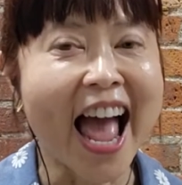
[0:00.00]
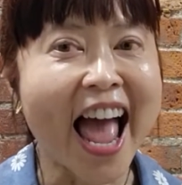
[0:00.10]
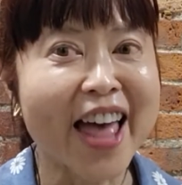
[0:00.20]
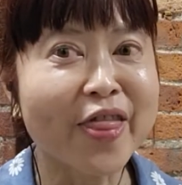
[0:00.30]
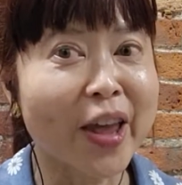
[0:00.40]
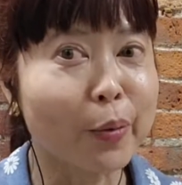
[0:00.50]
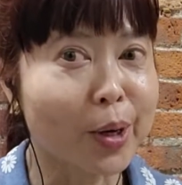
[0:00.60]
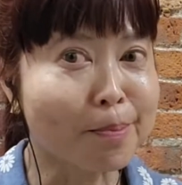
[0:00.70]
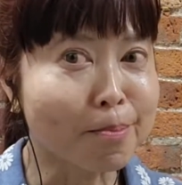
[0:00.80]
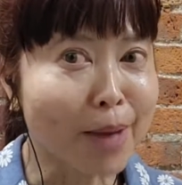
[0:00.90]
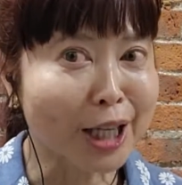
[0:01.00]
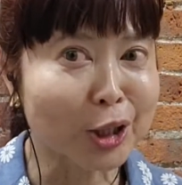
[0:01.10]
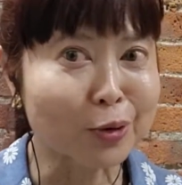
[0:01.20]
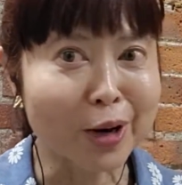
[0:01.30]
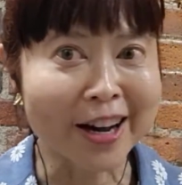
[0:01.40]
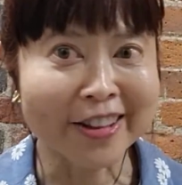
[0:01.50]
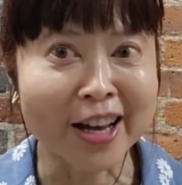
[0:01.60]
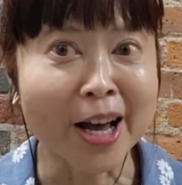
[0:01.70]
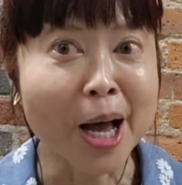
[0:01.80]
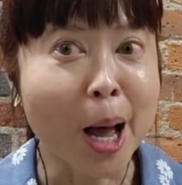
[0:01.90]
And they would much
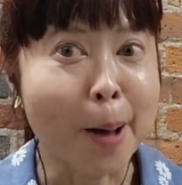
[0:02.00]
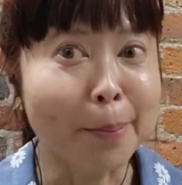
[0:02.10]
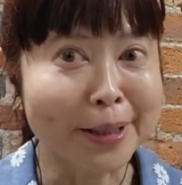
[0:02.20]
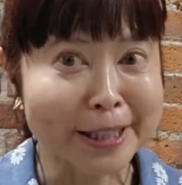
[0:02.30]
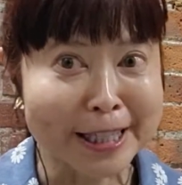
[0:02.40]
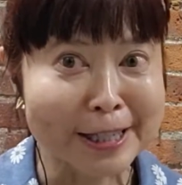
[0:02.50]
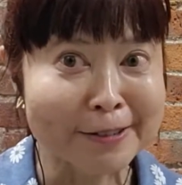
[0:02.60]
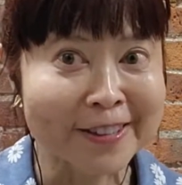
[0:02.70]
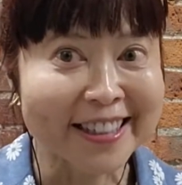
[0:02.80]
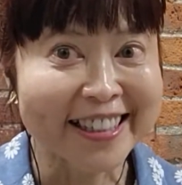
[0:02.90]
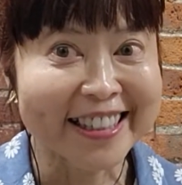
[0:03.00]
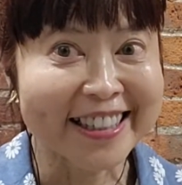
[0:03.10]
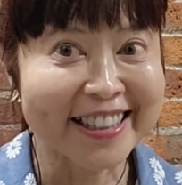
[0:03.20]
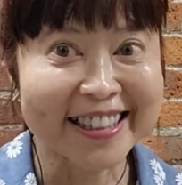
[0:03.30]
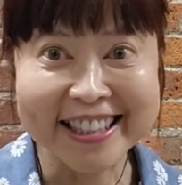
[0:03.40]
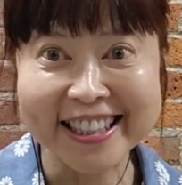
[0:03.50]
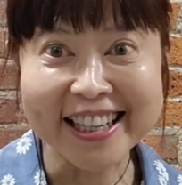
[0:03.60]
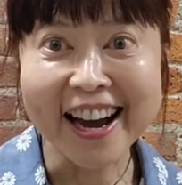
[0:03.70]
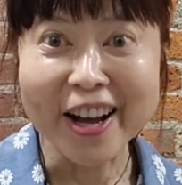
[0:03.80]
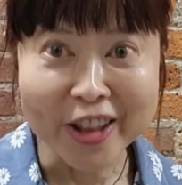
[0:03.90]
rather believe
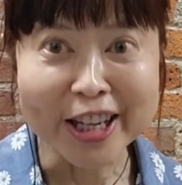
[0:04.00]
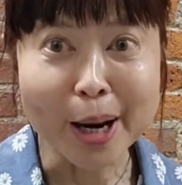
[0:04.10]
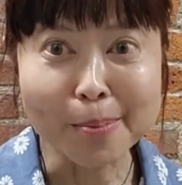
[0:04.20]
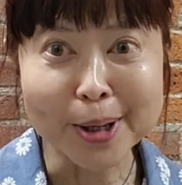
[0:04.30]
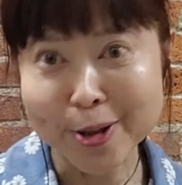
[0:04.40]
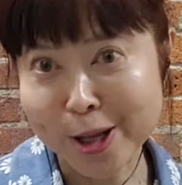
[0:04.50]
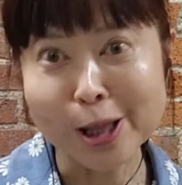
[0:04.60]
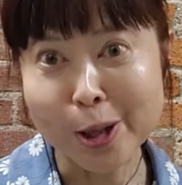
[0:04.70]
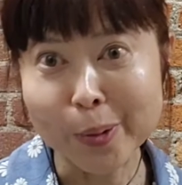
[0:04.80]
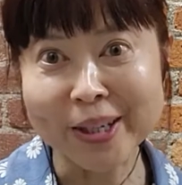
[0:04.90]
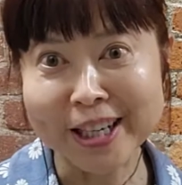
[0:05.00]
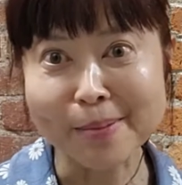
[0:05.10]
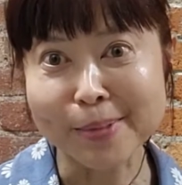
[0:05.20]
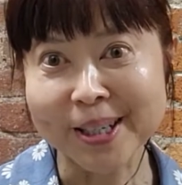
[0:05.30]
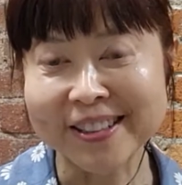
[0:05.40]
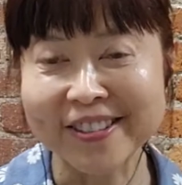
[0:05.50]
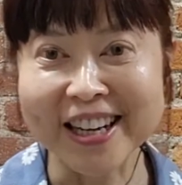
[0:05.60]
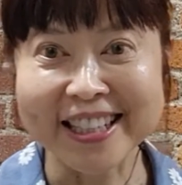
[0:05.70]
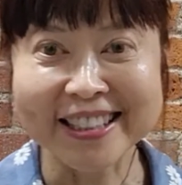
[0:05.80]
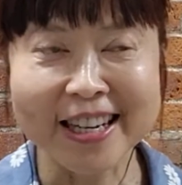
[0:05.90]
the other number, the lower number, right?